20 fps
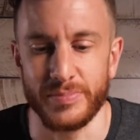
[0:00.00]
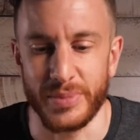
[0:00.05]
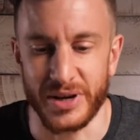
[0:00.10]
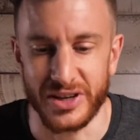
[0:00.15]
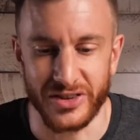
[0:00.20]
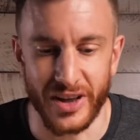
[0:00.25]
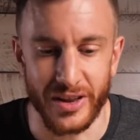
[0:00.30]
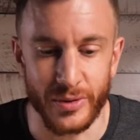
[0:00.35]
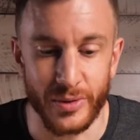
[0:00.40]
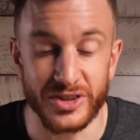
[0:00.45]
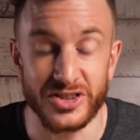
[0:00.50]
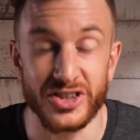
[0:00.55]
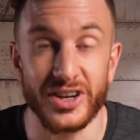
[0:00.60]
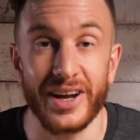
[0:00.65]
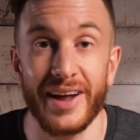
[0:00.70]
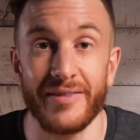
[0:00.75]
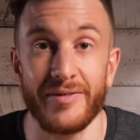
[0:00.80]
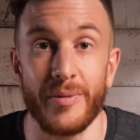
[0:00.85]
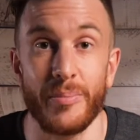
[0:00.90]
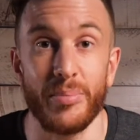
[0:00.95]
because otherwise you're
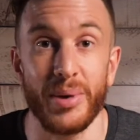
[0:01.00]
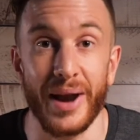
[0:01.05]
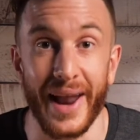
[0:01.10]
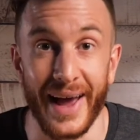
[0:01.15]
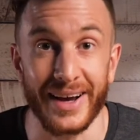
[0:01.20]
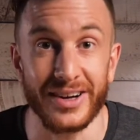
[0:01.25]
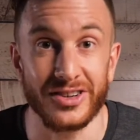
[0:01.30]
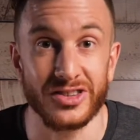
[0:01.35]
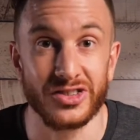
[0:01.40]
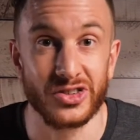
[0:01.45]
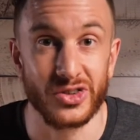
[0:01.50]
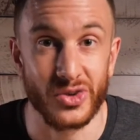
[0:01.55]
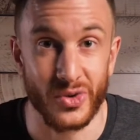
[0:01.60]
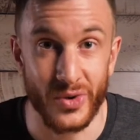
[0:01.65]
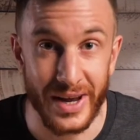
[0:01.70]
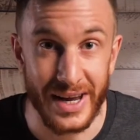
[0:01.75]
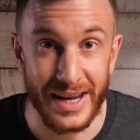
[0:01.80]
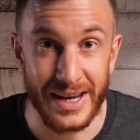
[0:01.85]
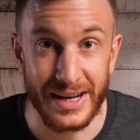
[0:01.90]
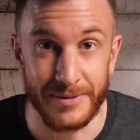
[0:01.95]
going to have a blank
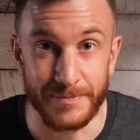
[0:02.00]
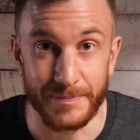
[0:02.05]
screen.